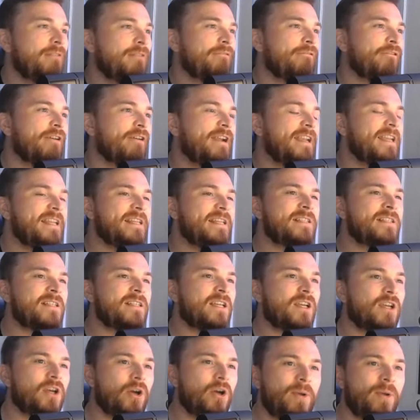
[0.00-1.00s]

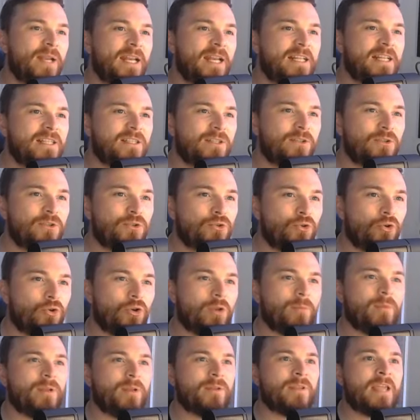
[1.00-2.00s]
friendlies going into the
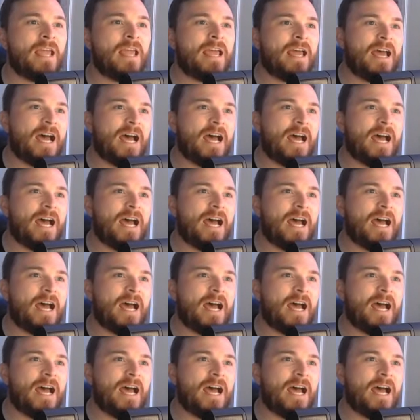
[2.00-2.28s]
tournament.